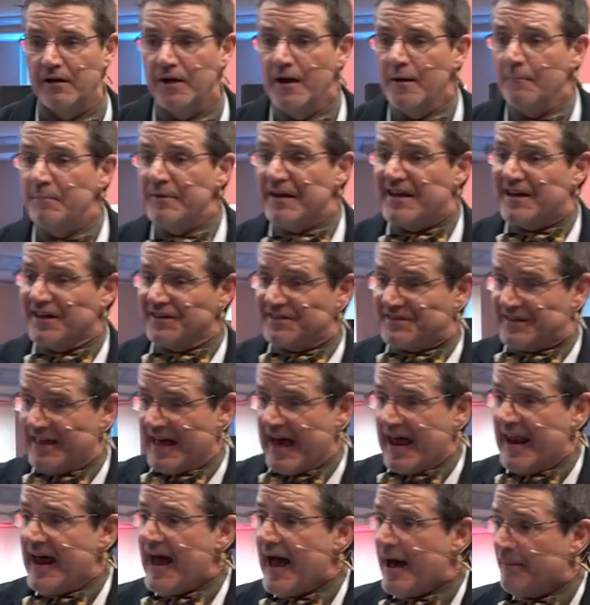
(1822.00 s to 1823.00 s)
because
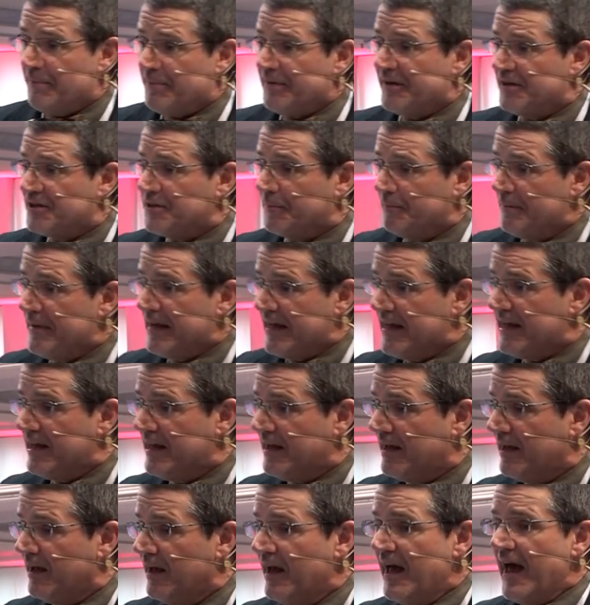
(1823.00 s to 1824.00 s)
that happened to
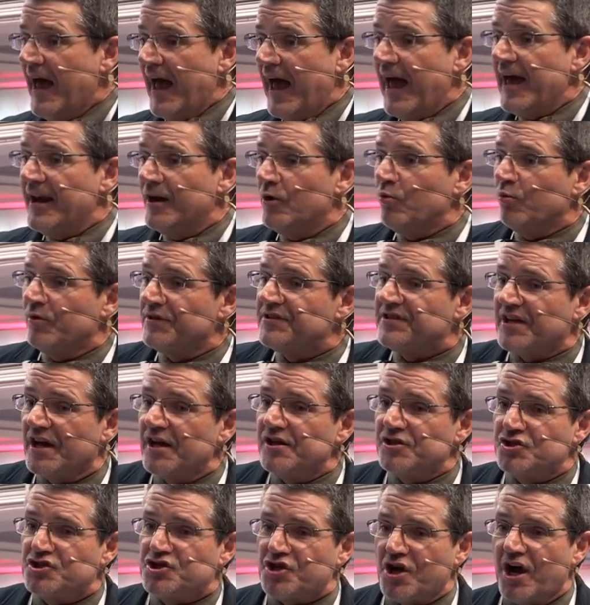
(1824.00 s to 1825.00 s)
me and it was
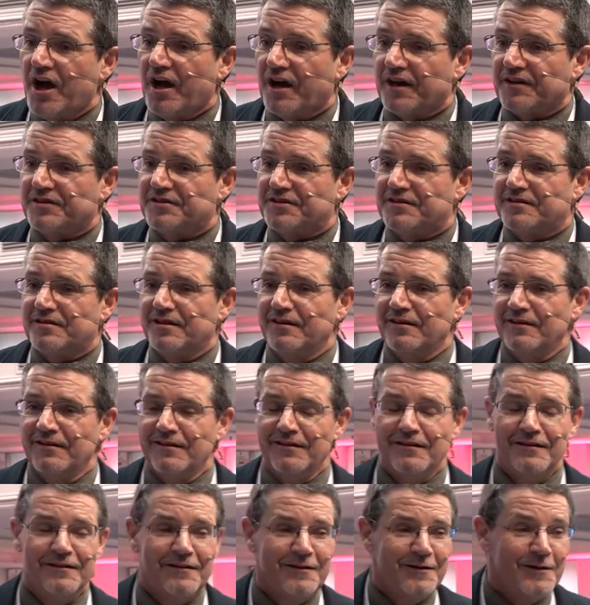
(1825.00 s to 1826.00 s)
unjust.
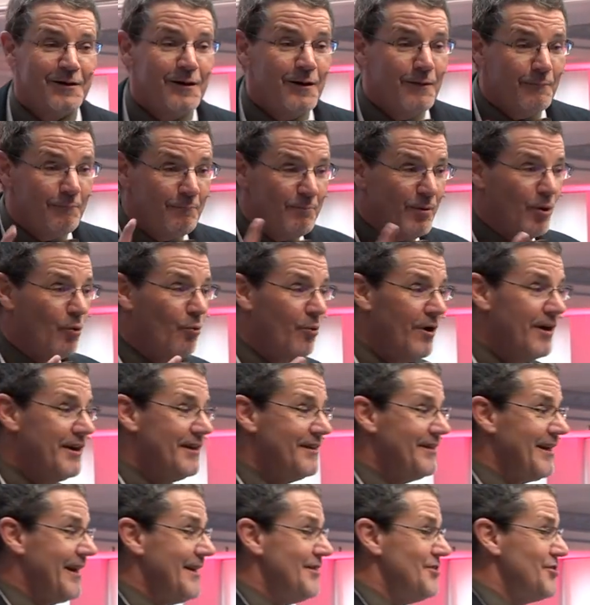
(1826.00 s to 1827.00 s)
But what did
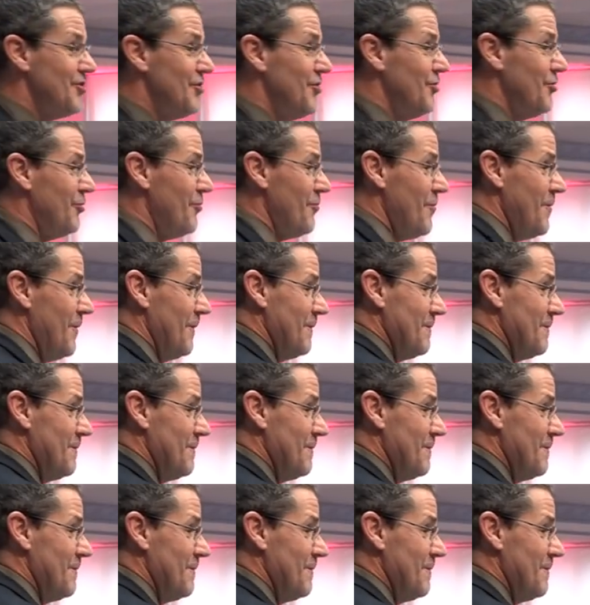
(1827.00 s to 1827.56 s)
they do?